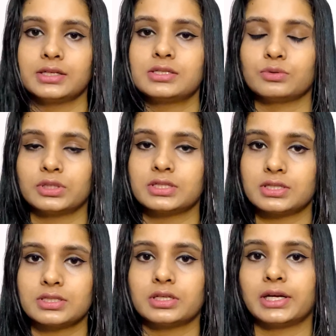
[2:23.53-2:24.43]
So this
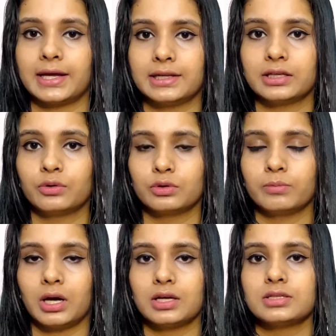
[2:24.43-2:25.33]
is a really good
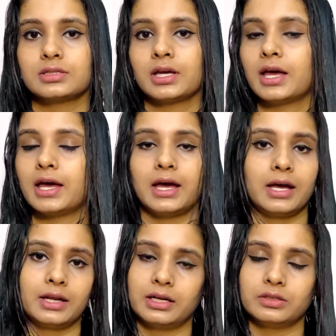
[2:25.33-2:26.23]
mask
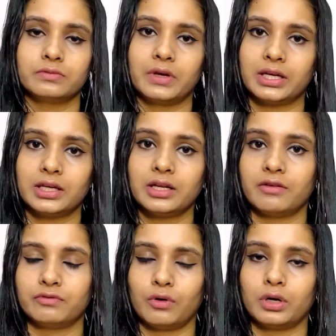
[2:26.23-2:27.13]
and at a very
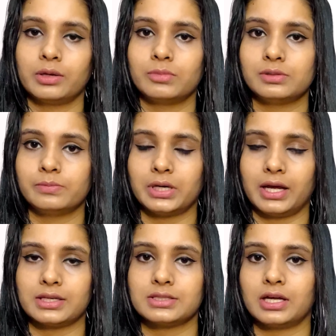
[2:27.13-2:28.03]
affordable
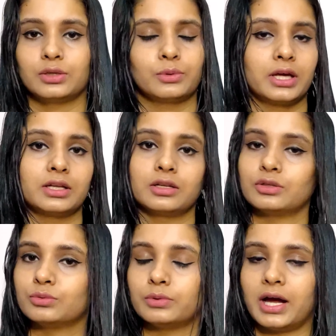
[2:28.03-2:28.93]
price that you can
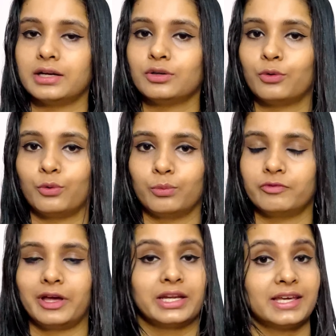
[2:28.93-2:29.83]
do at home
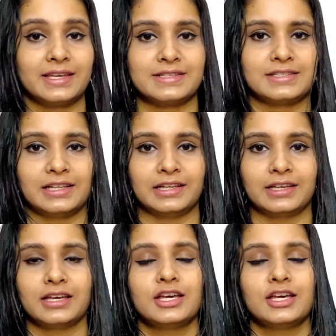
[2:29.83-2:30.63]
very easily.